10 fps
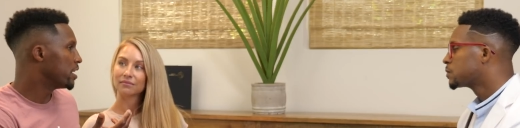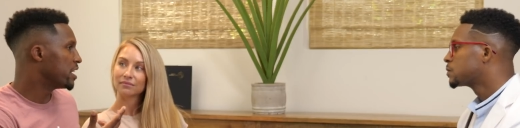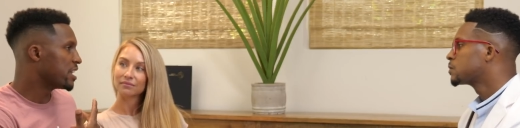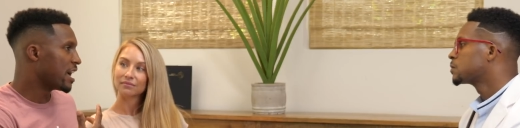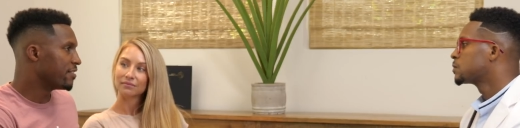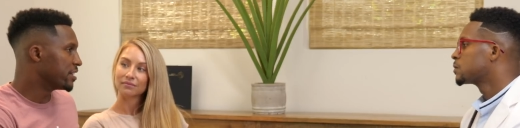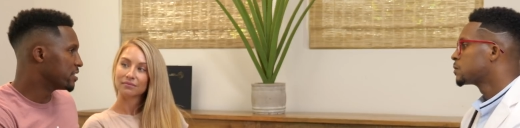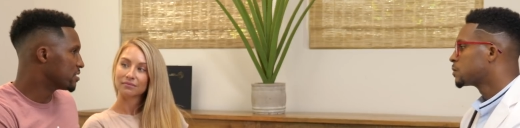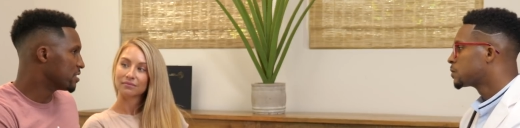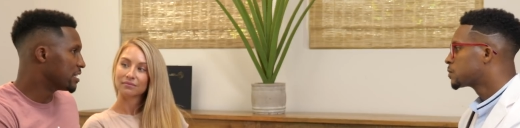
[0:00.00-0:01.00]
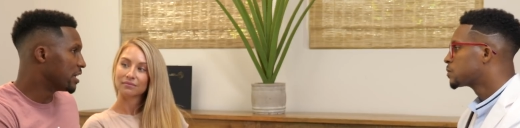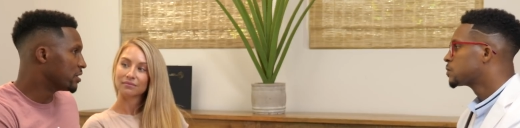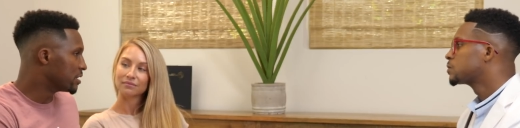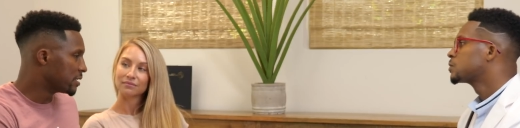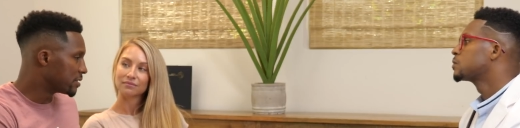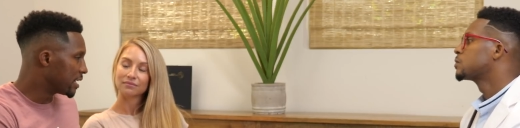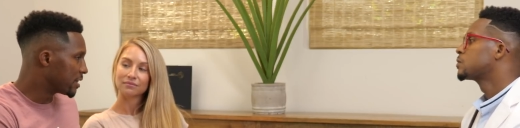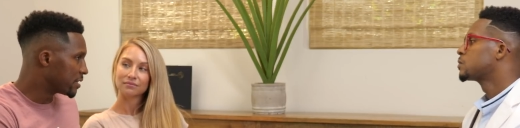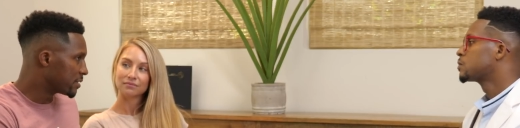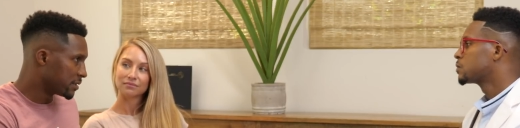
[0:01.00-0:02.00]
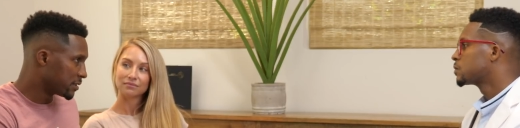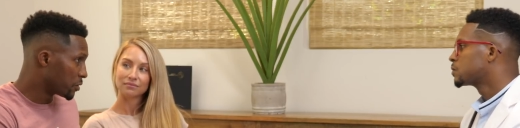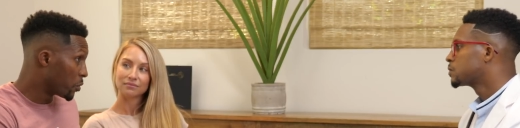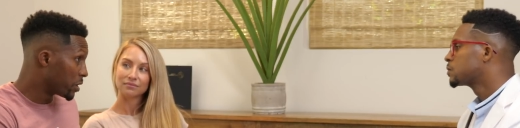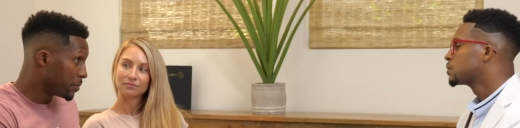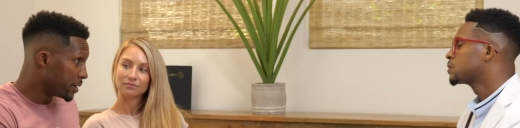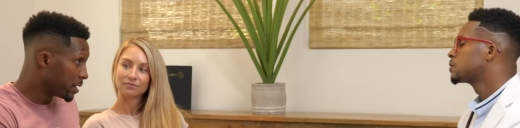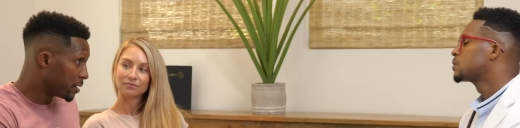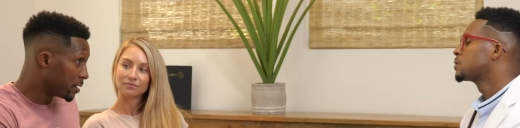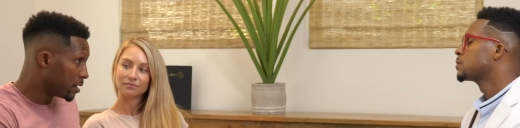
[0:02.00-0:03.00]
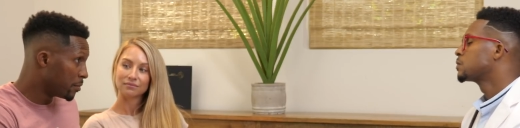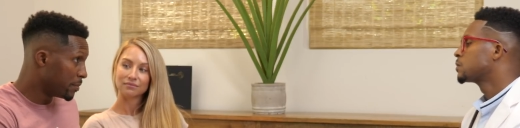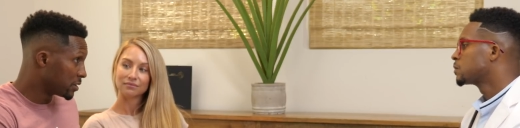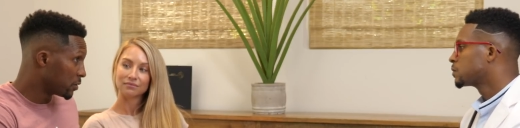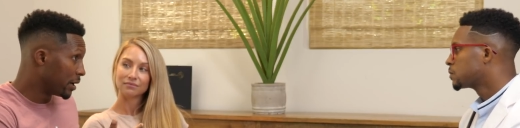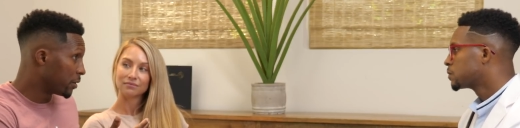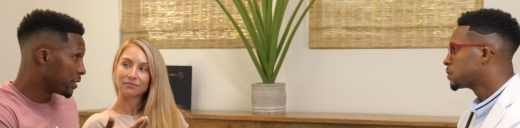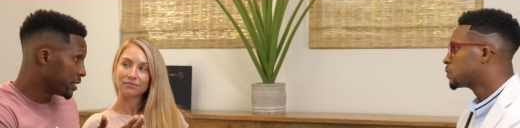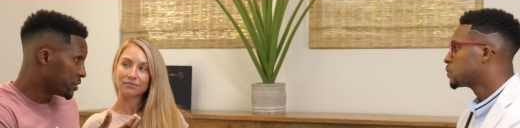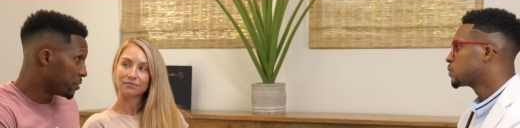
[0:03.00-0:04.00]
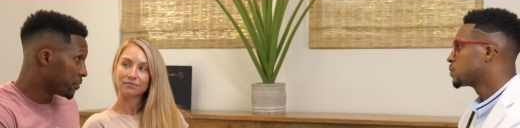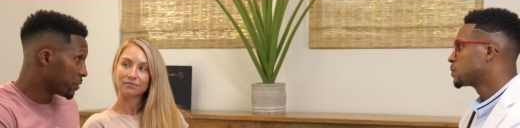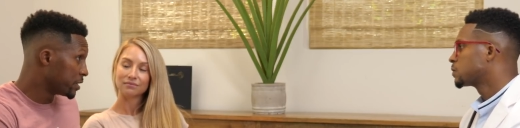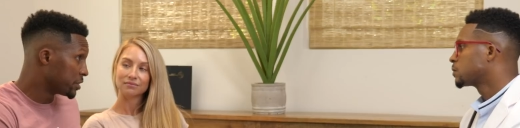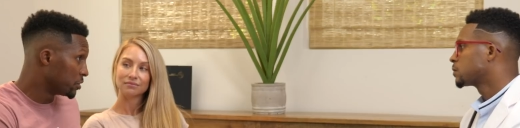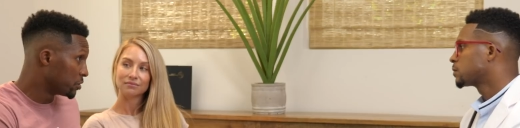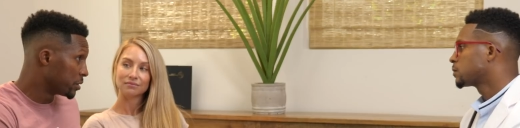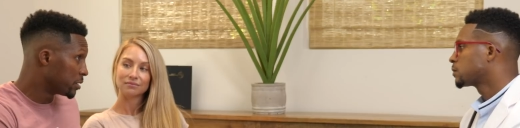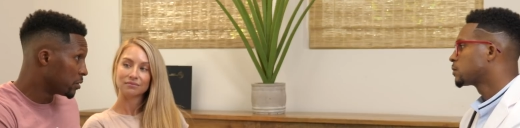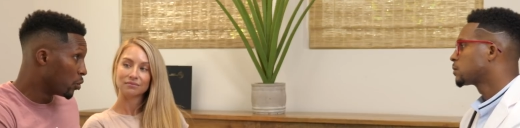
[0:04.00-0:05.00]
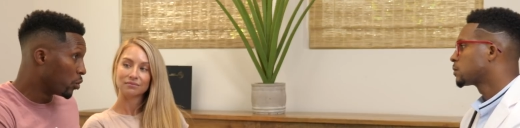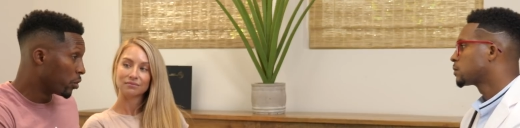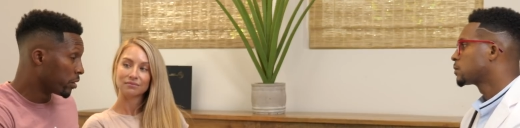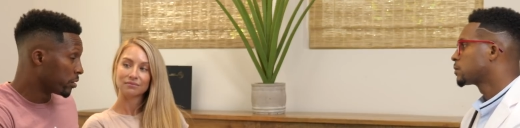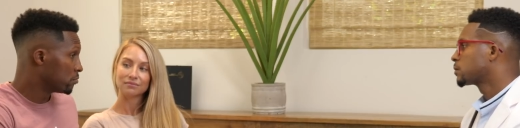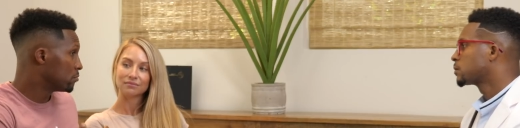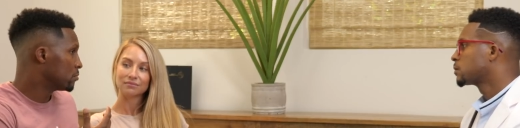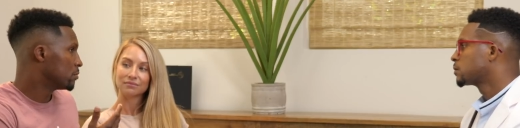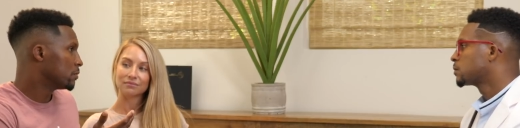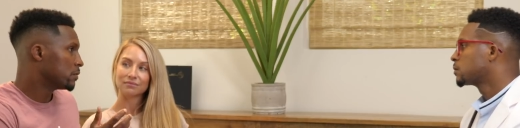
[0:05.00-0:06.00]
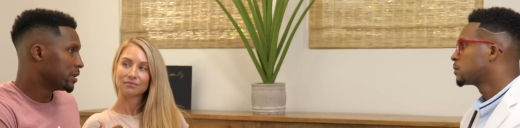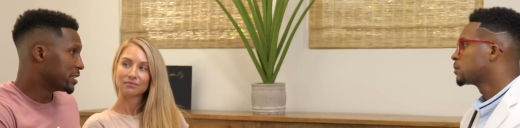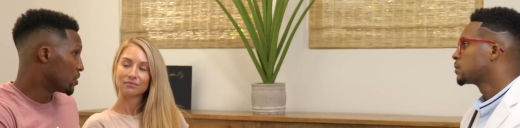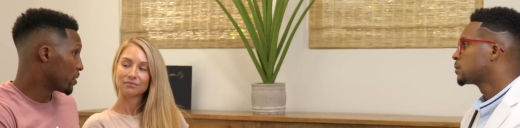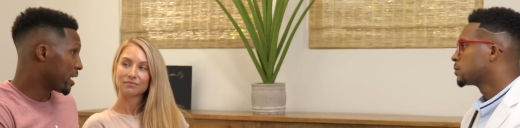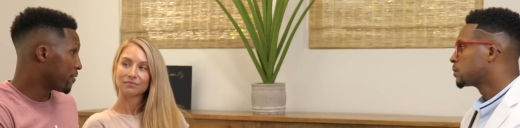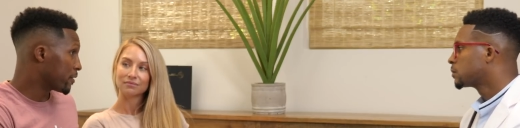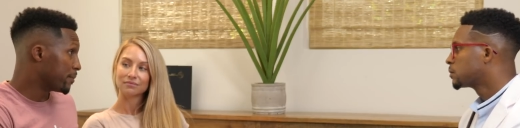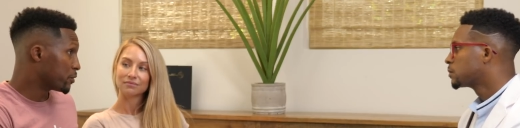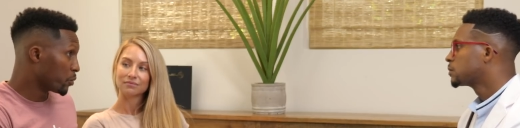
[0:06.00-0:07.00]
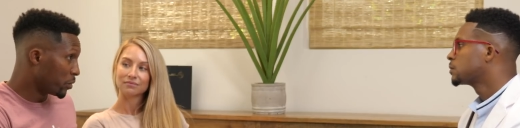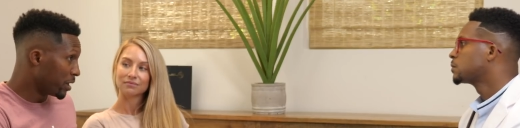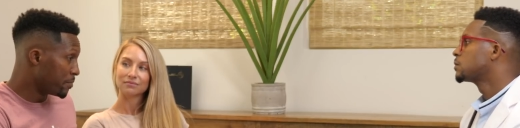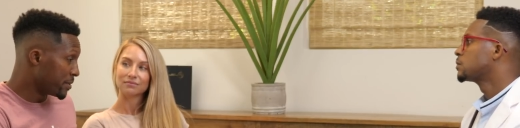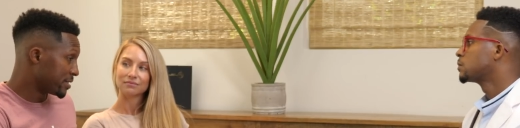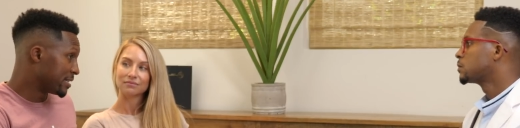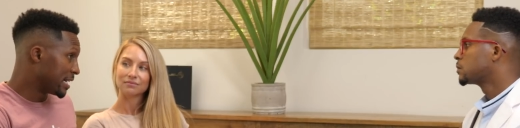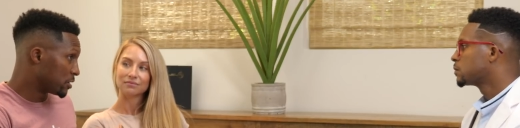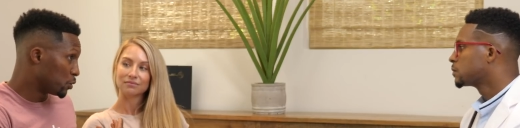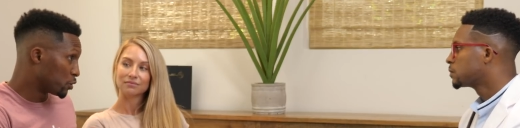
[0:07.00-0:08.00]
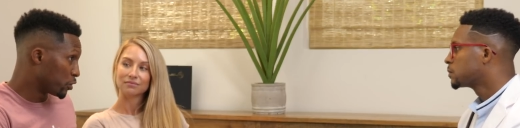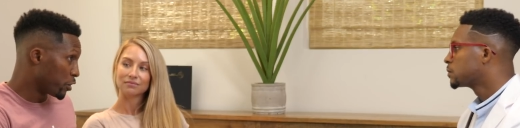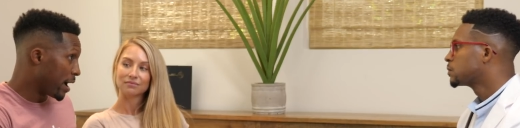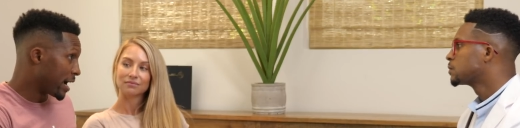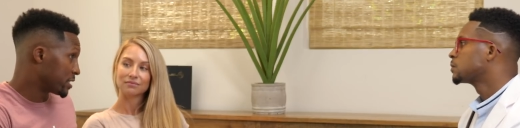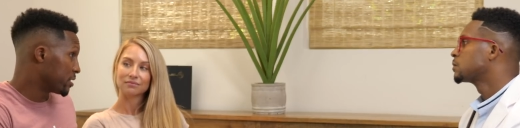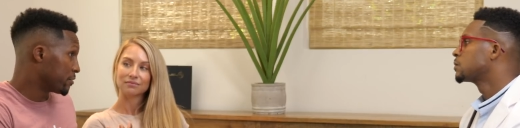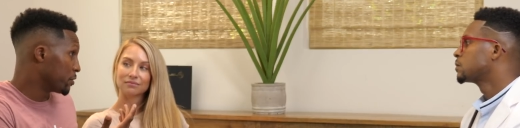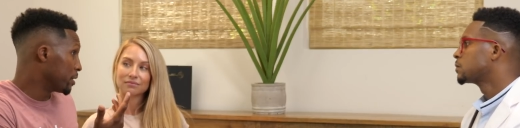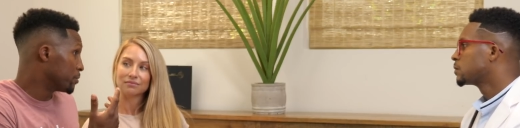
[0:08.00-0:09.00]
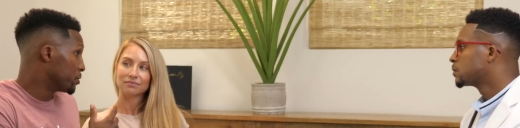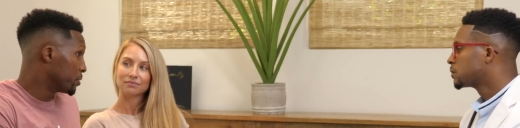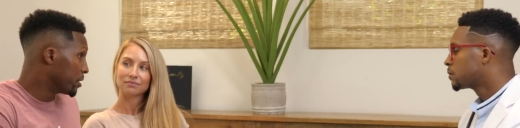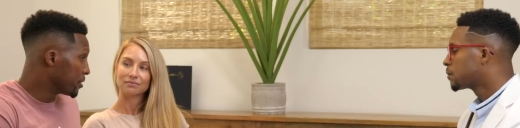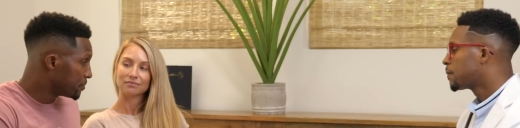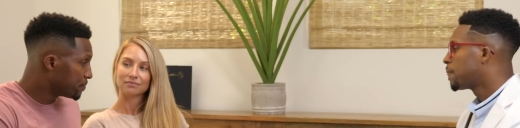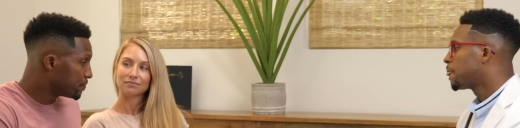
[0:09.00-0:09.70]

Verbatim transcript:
Speaker 1: any evidence that tells us that this is going to be a mental health issue for these children? Or is it okay for them to really miss that social interaction for up to a year?